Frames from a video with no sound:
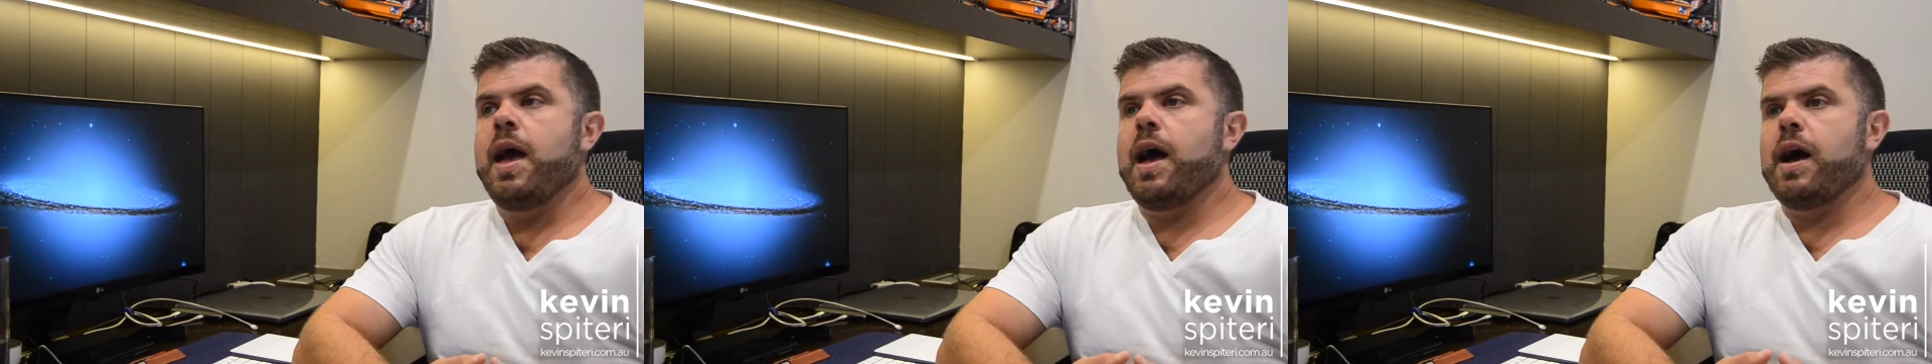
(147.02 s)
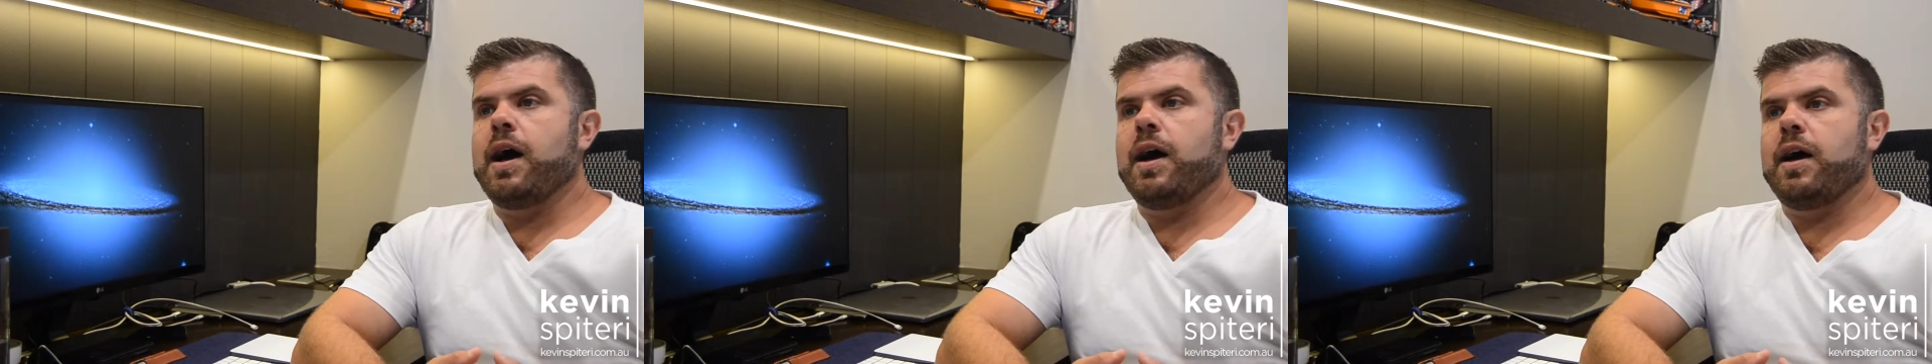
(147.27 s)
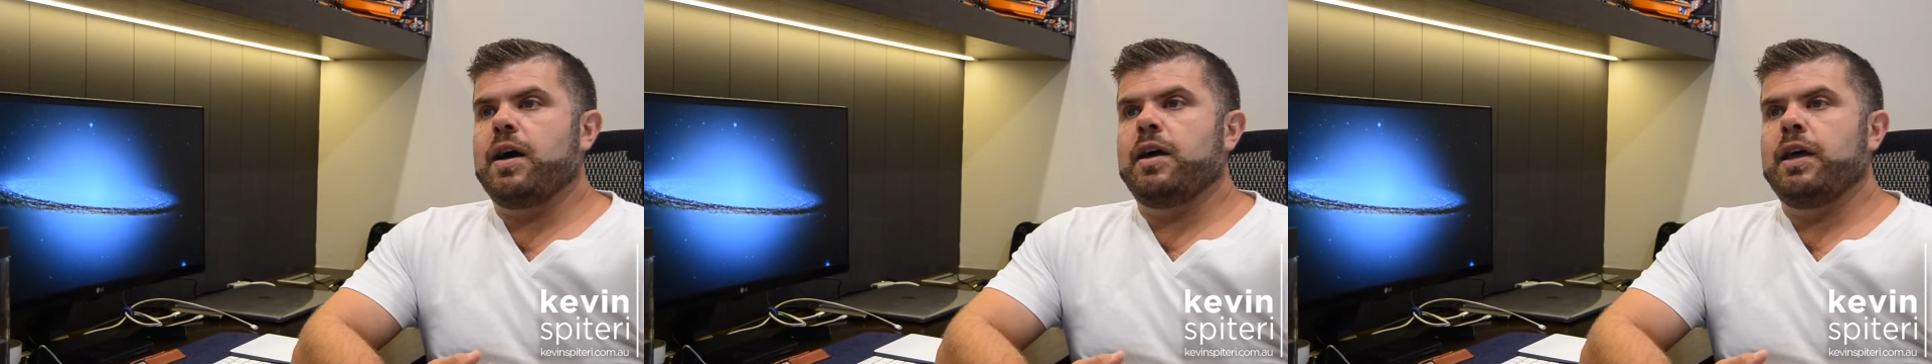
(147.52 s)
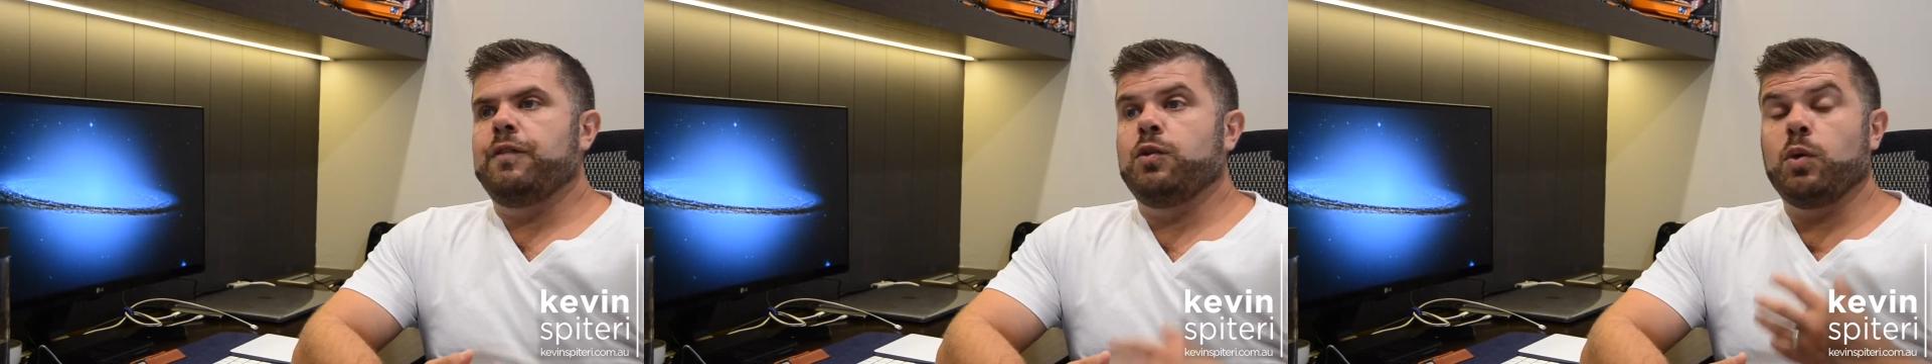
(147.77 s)

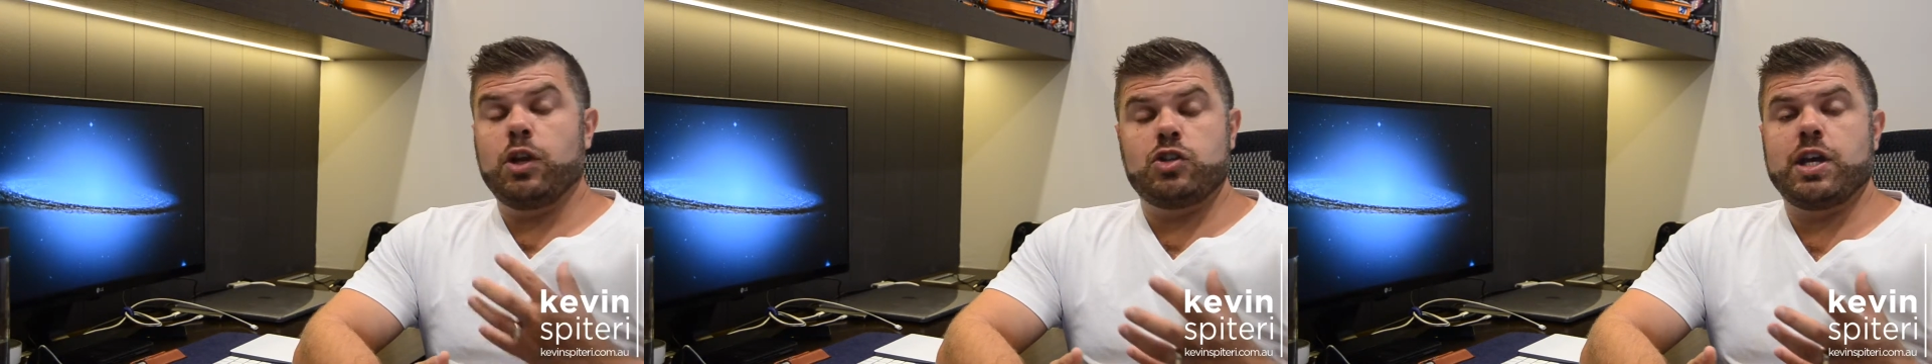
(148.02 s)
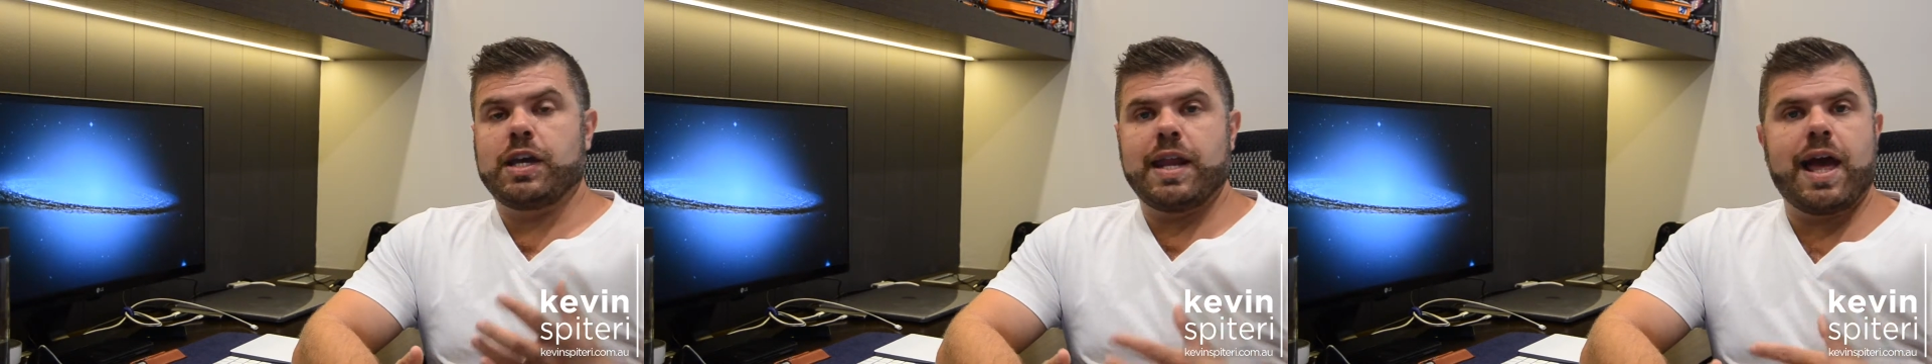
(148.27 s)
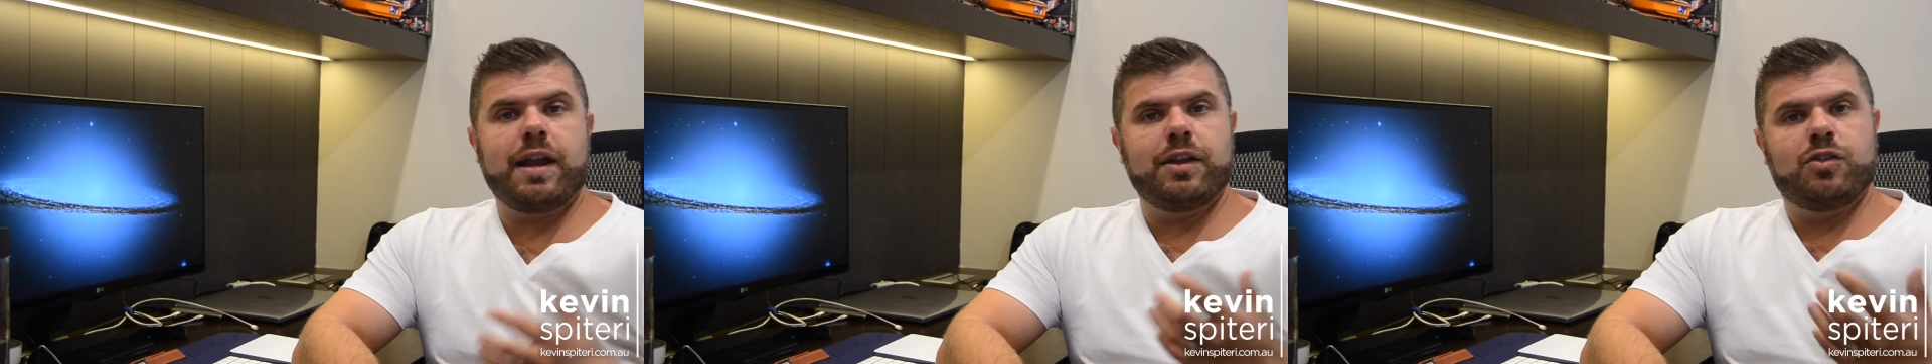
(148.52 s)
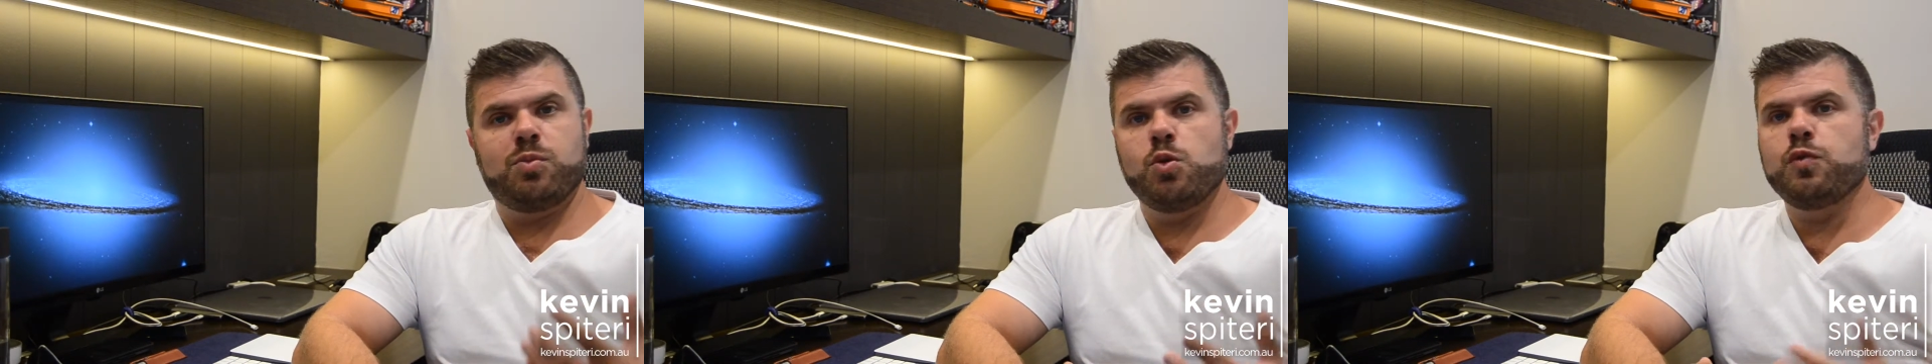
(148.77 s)
If you want to check it out,
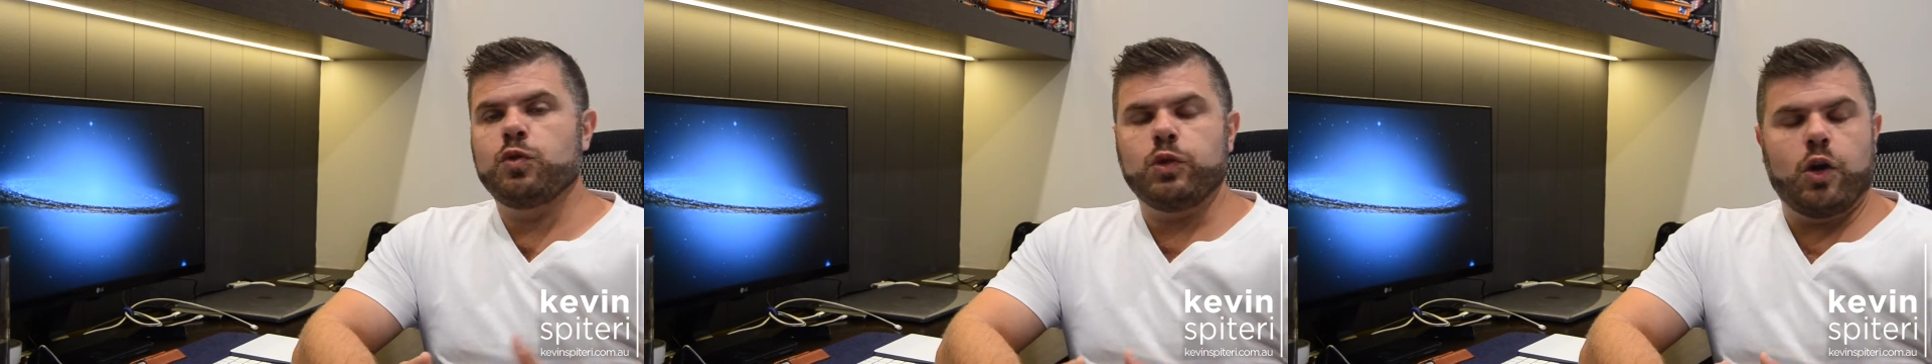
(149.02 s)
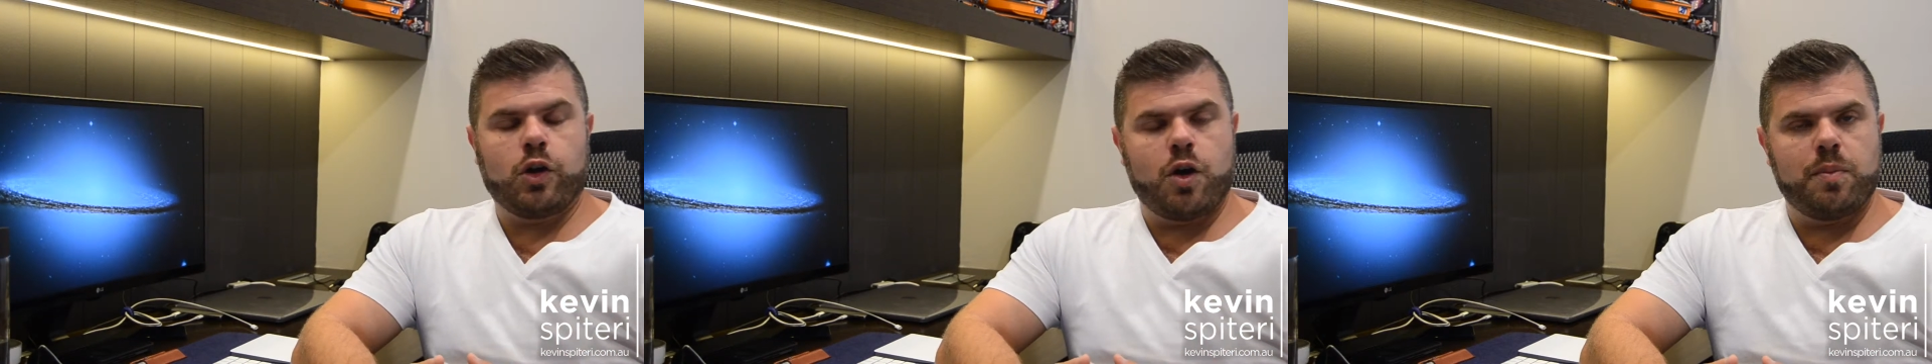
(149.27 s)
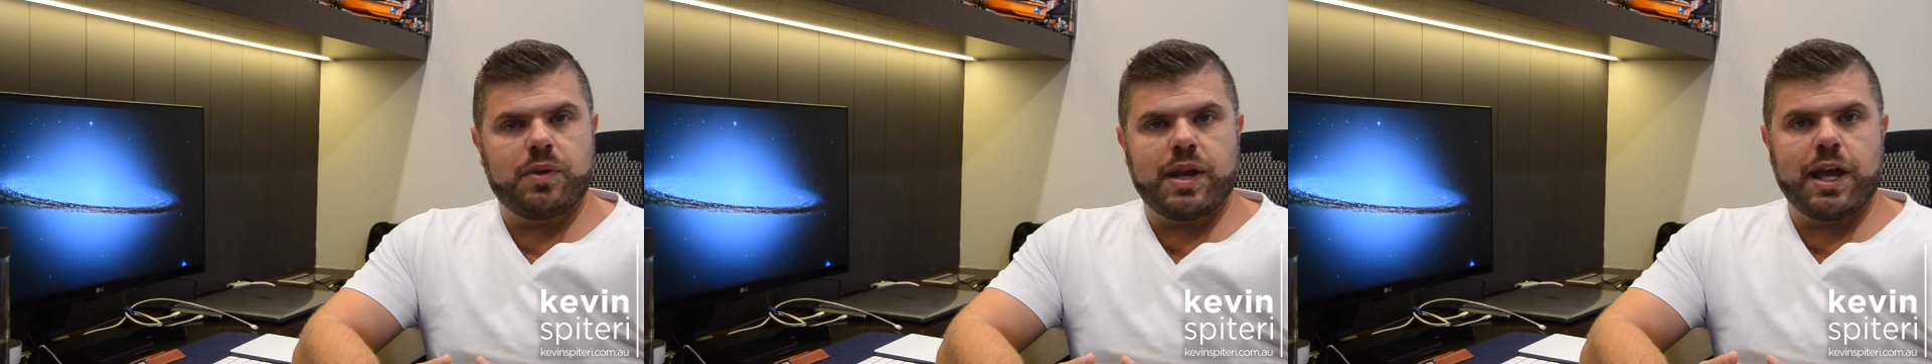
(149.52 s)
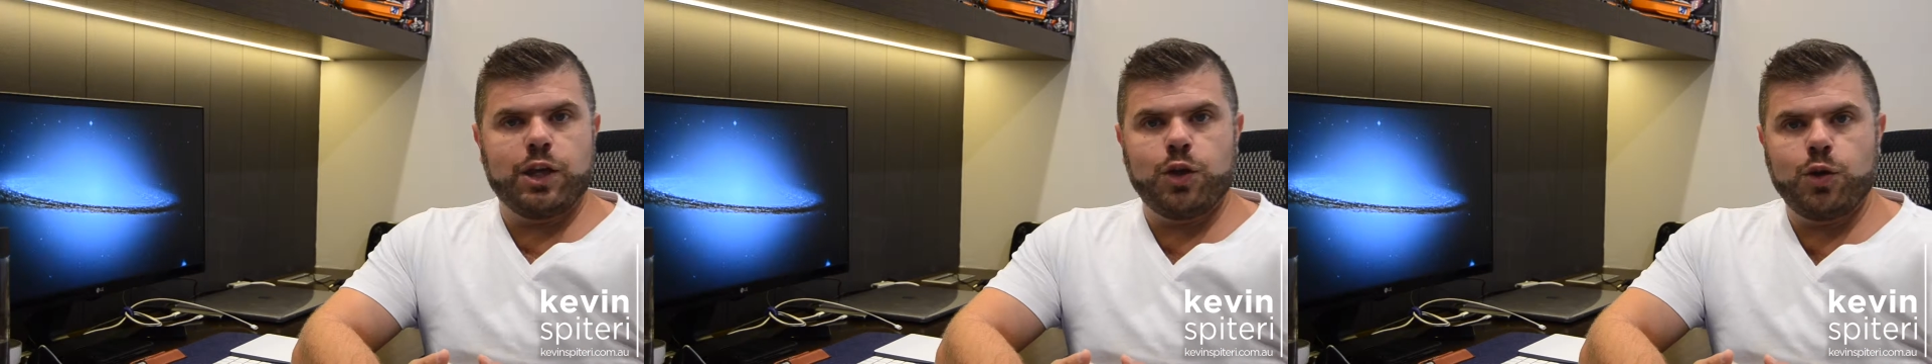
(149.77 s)
it's
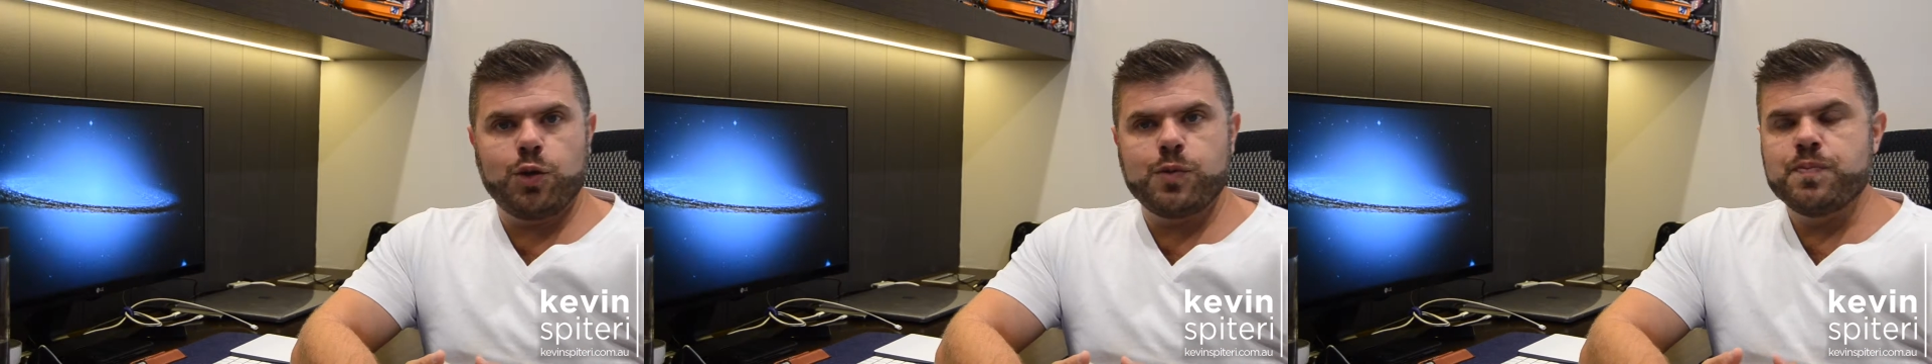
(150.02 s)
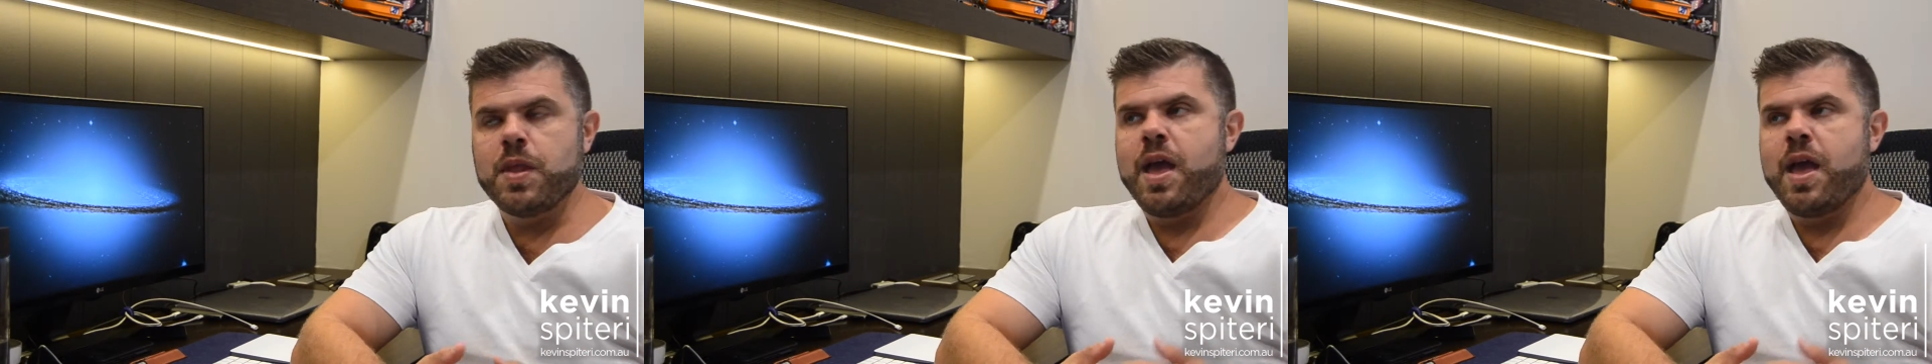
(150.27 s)
movable.com.au,